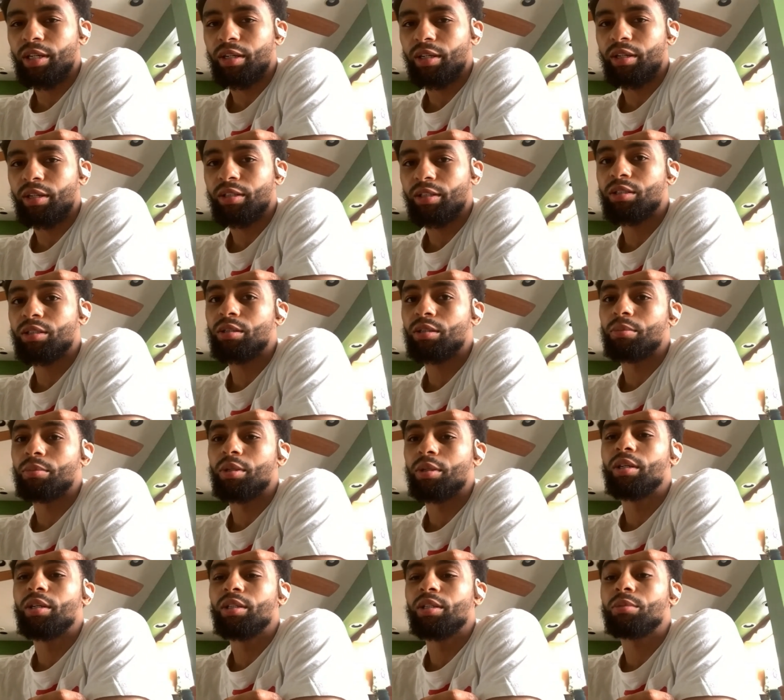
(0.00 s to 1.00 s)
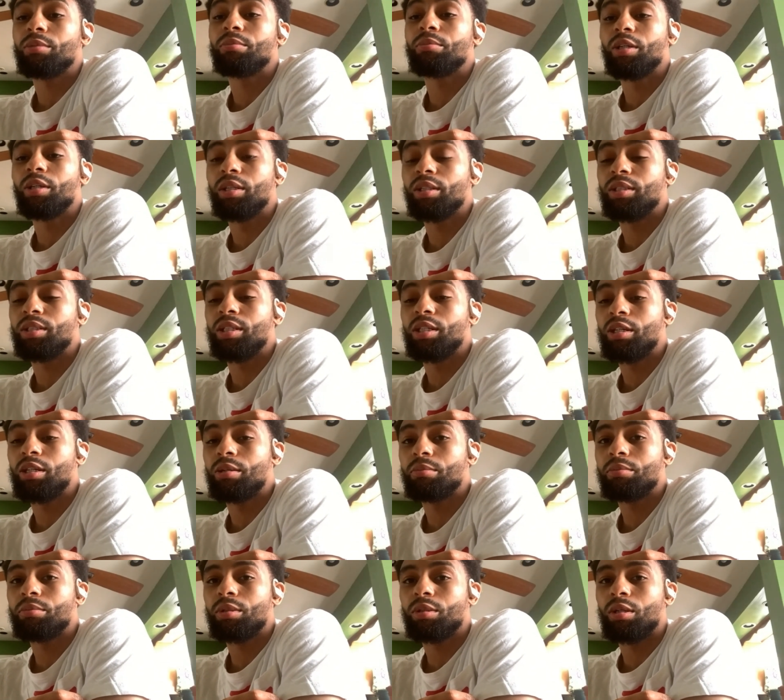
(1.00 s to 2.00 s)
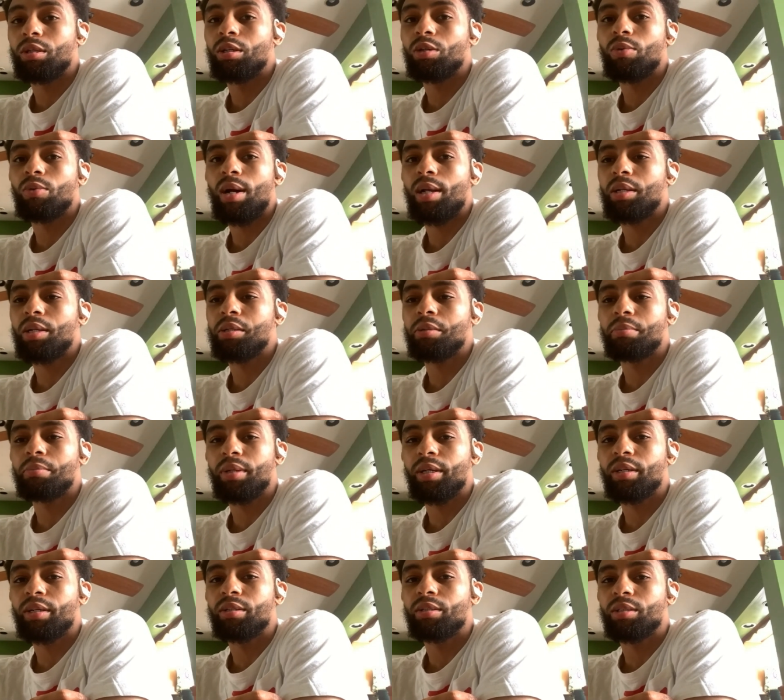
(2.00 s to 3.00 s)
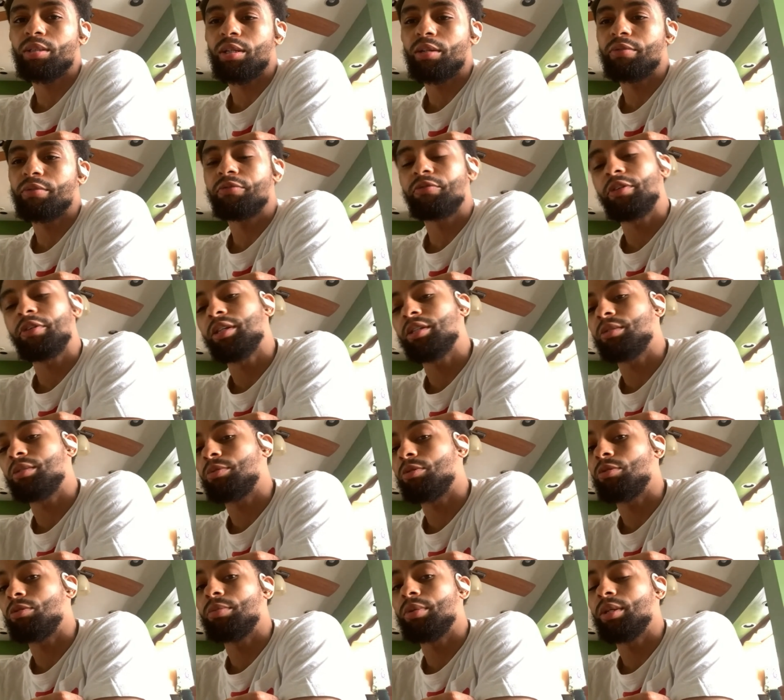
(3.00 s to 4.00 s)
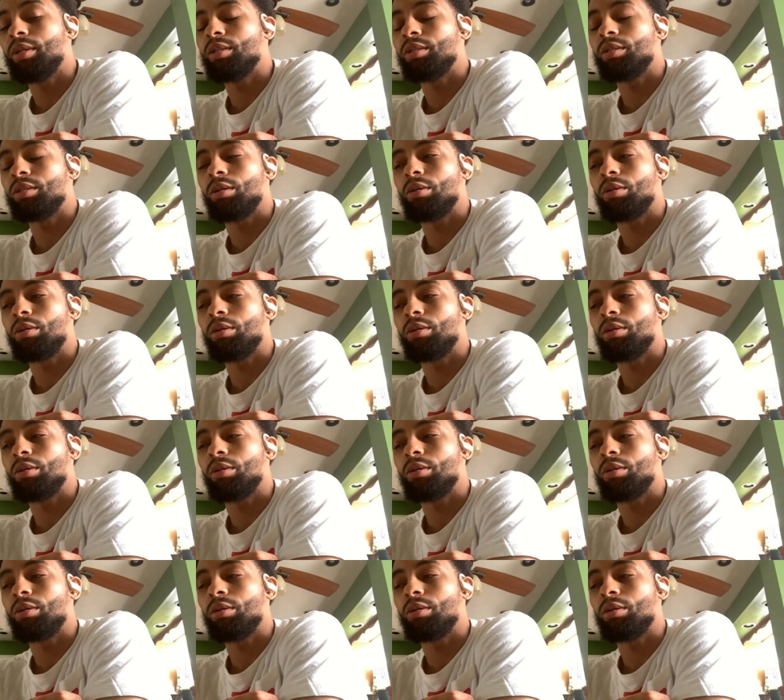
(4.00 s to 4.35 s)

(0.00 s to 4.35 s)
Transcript: Like it's some good teams, good quality players in France Pro B.